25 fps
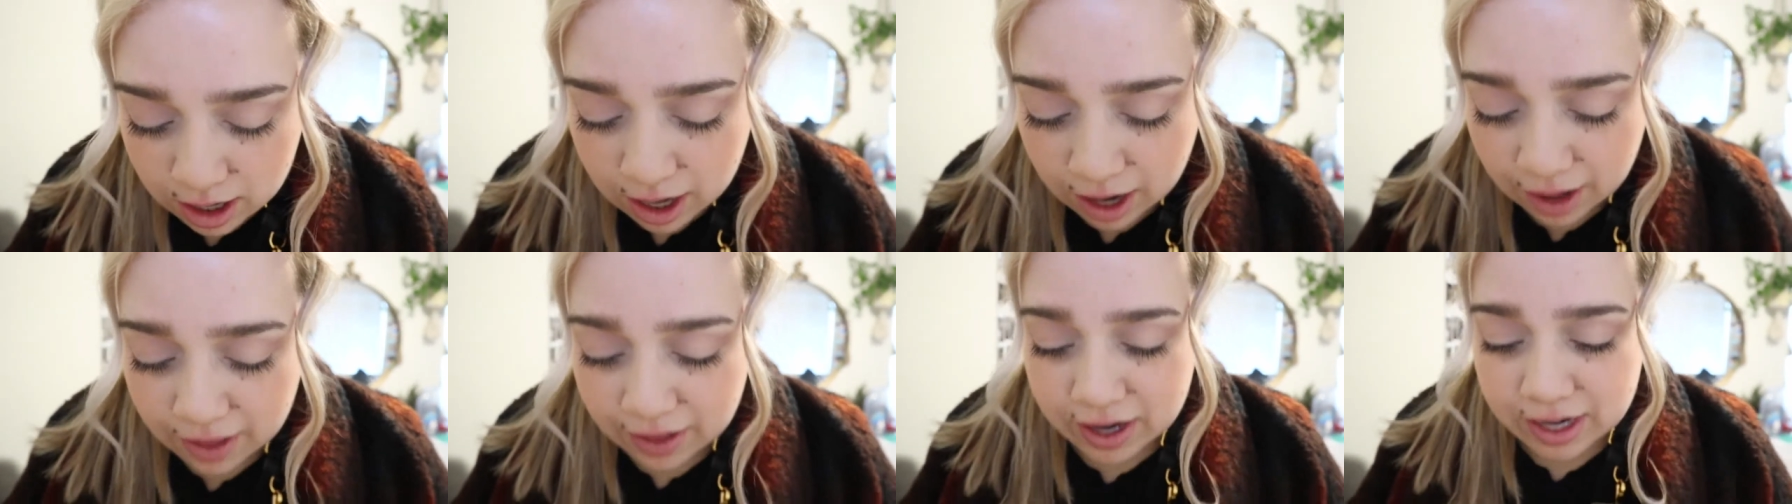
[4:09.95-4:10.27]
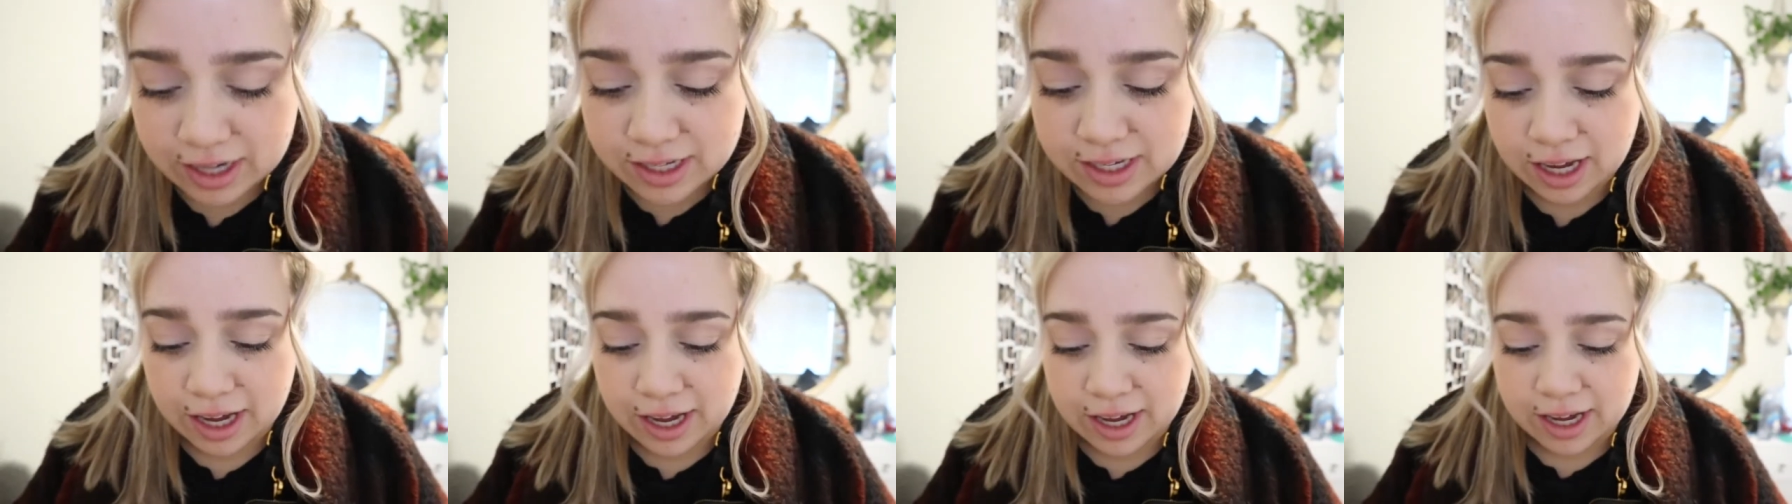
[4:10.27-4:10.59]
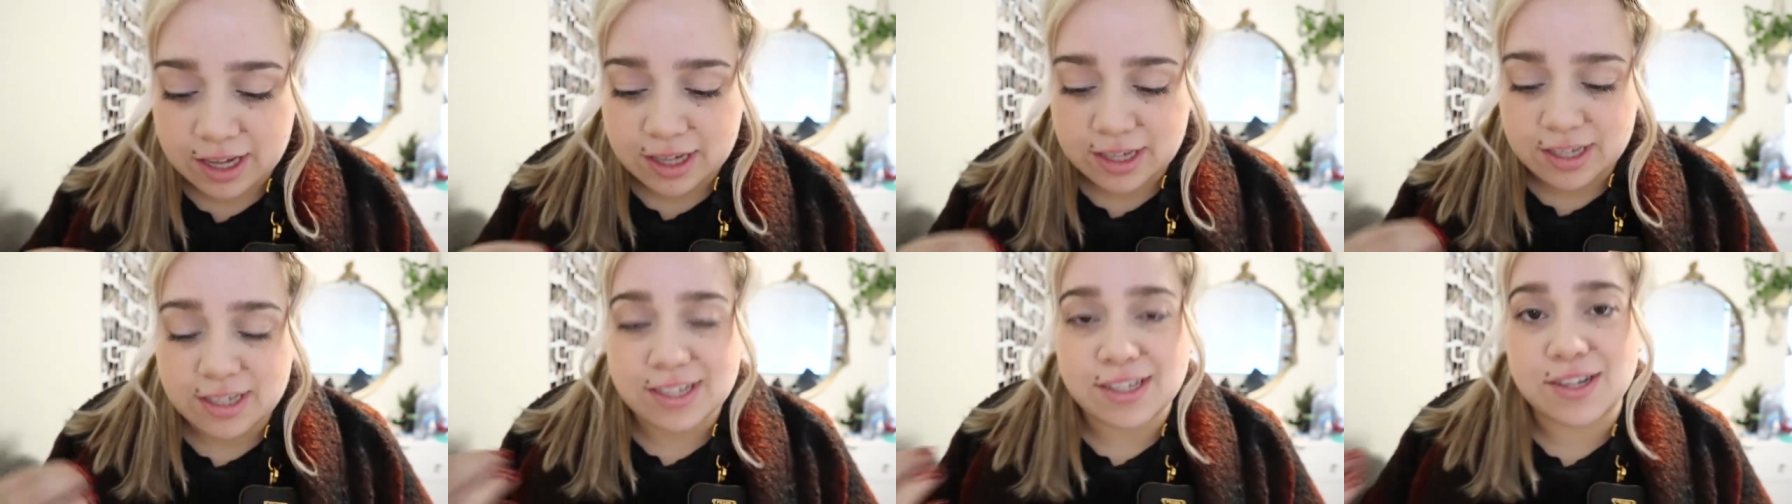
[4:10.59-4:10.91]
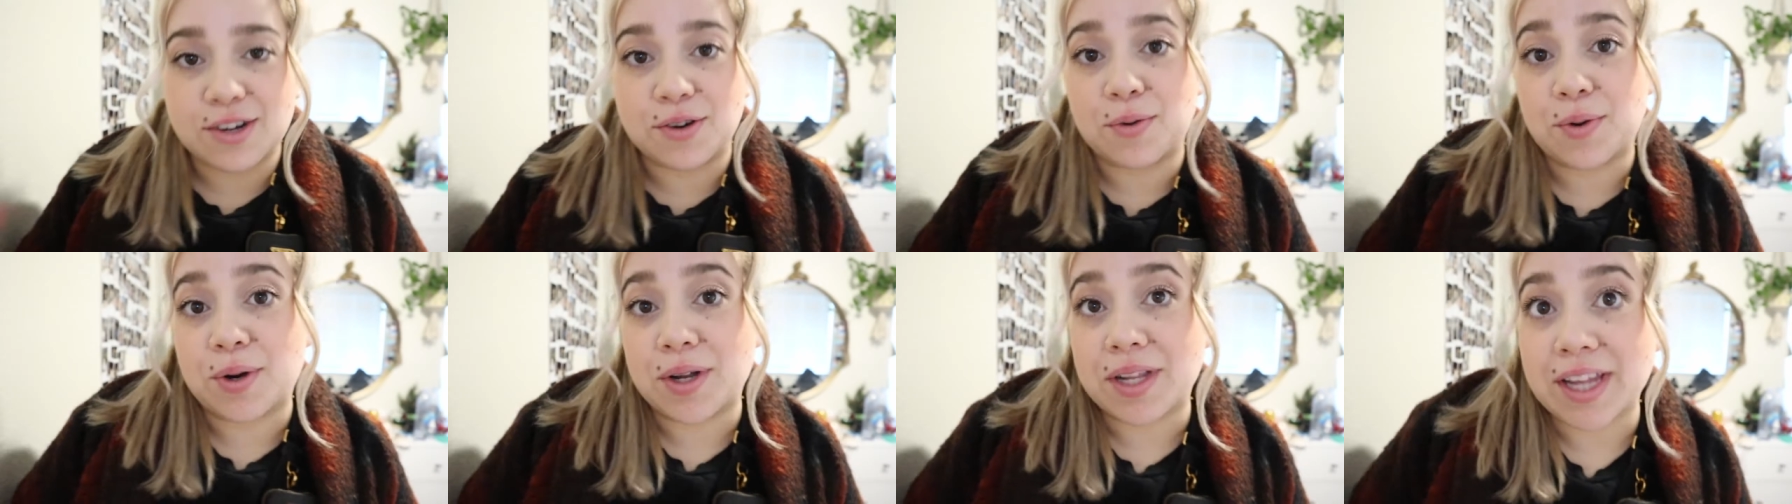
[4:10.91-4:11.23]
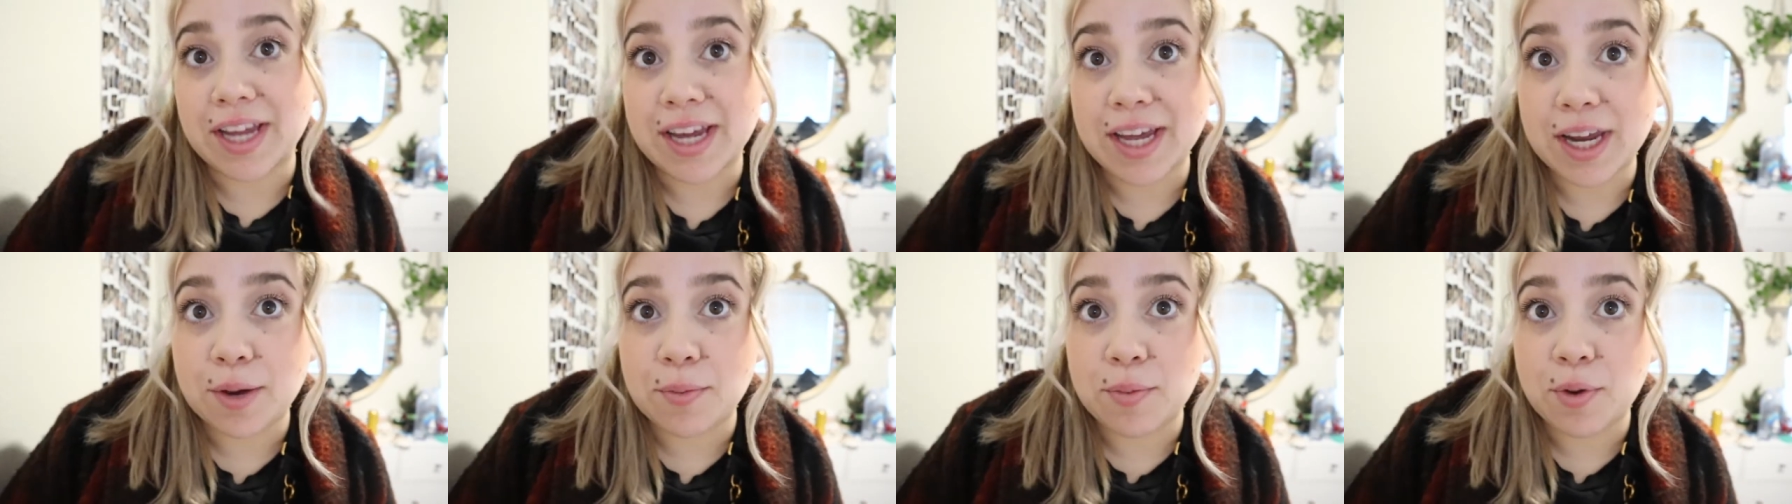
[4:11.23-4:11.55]
and then it's like still
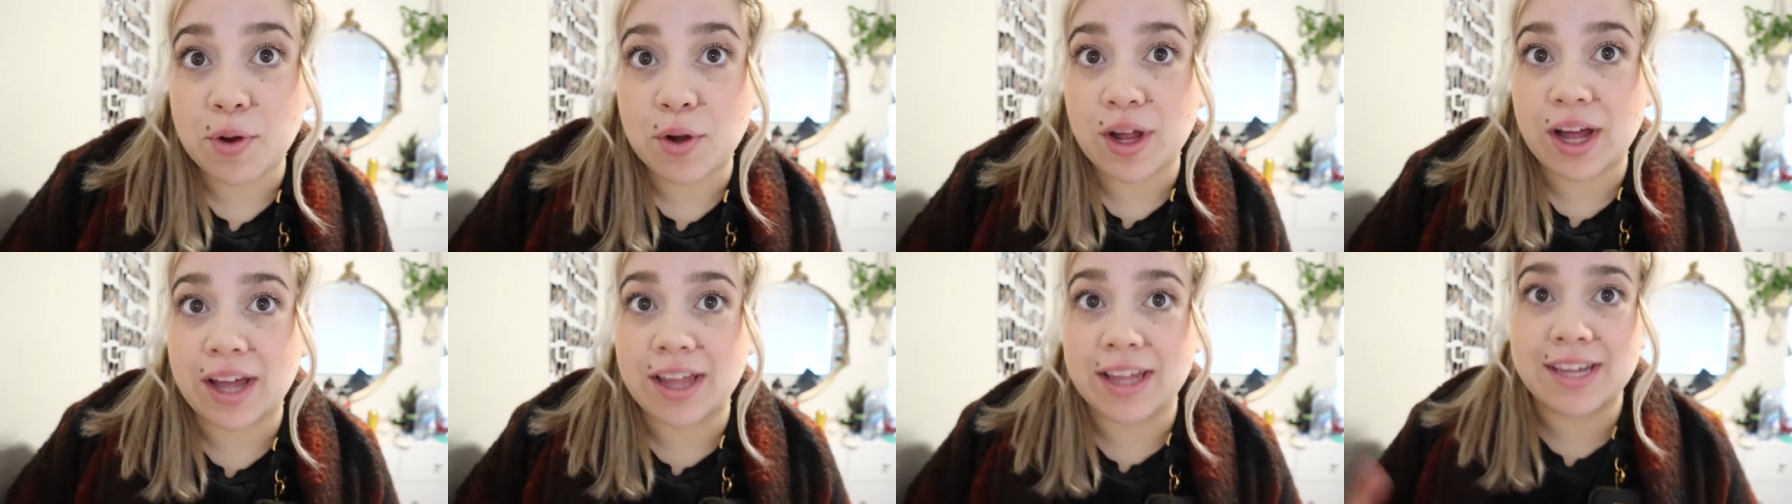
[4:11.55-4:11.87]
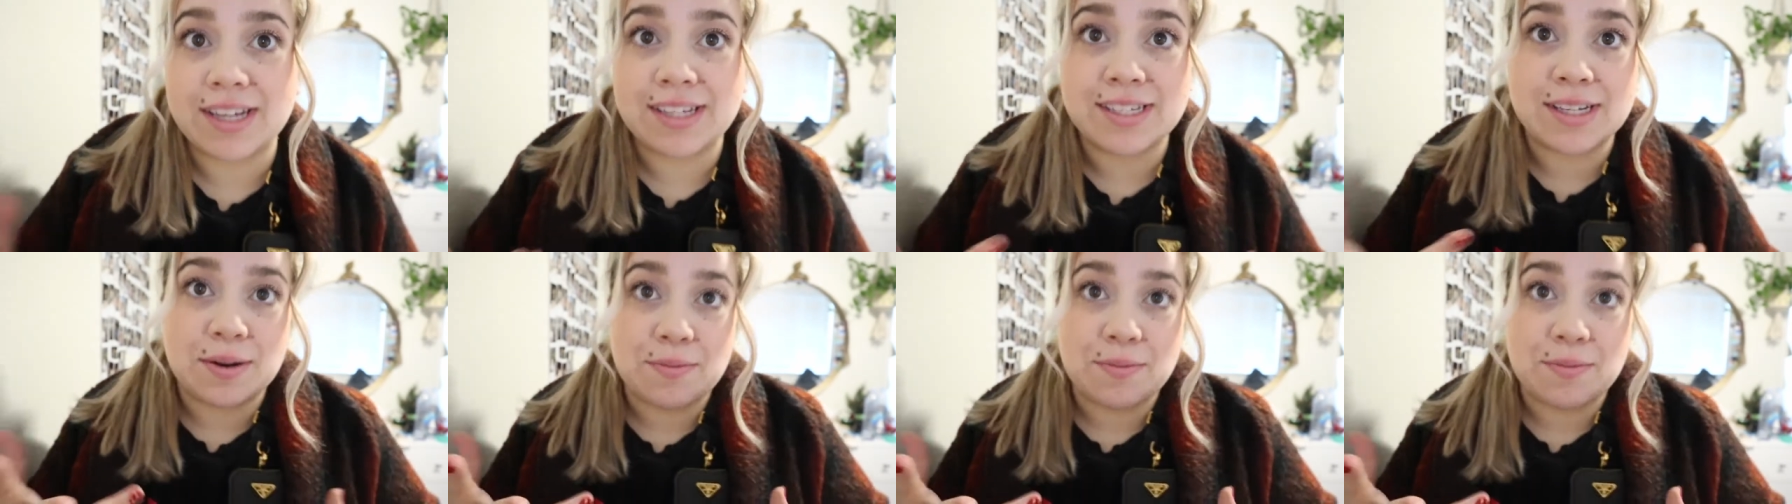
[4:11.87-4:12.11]
relatable at least